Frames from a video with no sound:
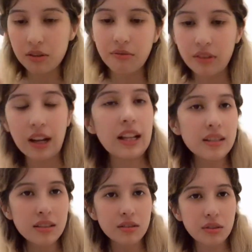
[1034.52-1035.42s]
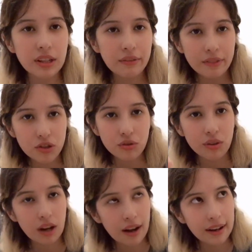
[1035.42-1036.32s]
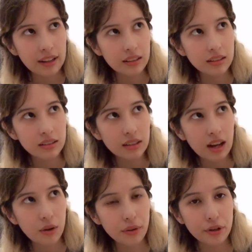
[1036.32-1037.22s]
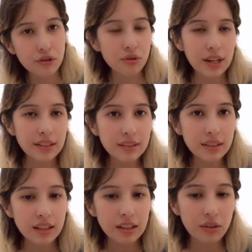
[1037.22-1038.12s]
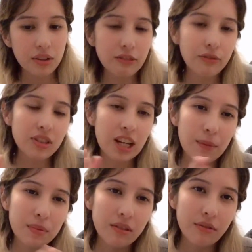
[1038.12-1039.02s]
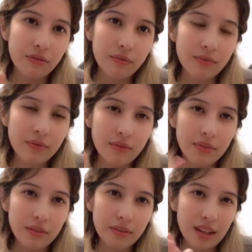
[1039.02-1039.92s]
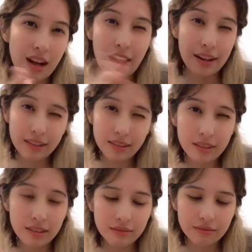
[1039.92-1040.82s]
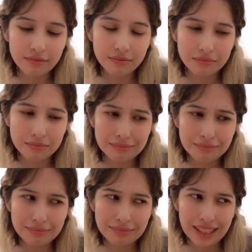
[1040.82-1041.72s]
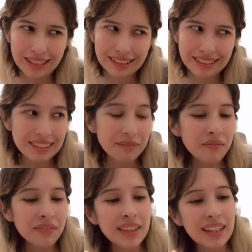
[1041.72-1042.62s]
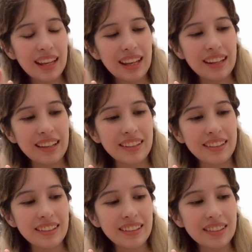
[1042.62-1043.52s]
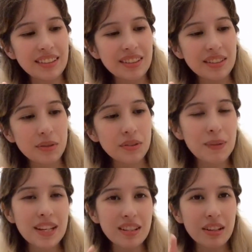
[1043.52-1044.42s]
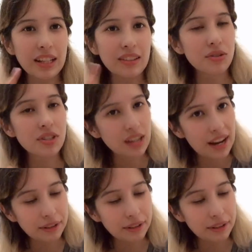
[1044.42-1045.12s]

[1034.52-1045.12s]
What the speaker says: I listen to like visual kai. It's how they're dressed, and then there are different types of kais, I guess. And so it's based on like their style.